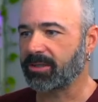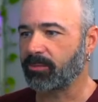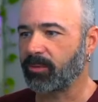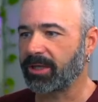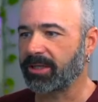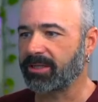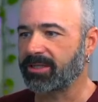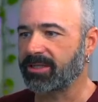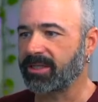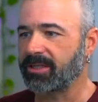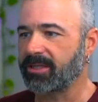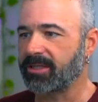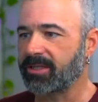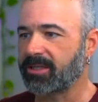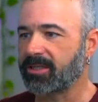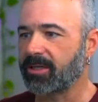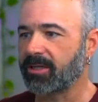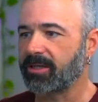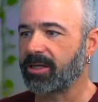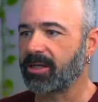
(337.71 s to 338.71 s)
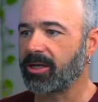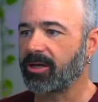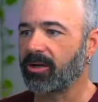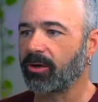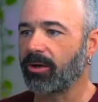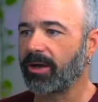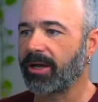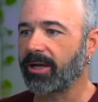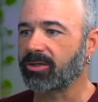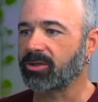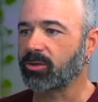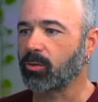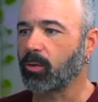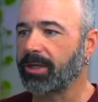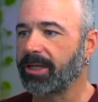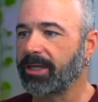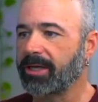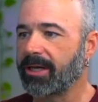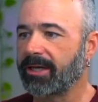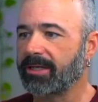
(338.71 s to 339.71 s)
We can see the sun here at
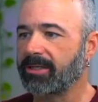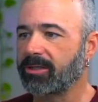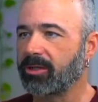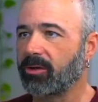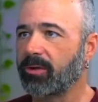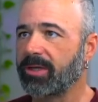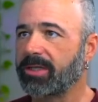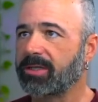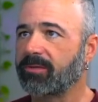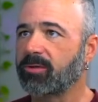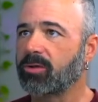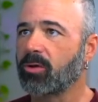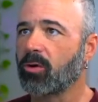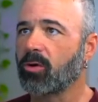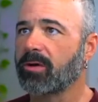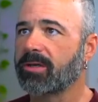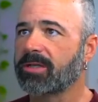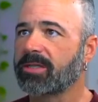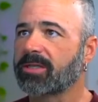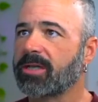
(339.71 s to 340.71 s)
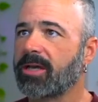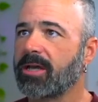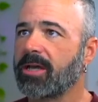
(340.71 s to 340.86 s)
29 degrees of Taurus.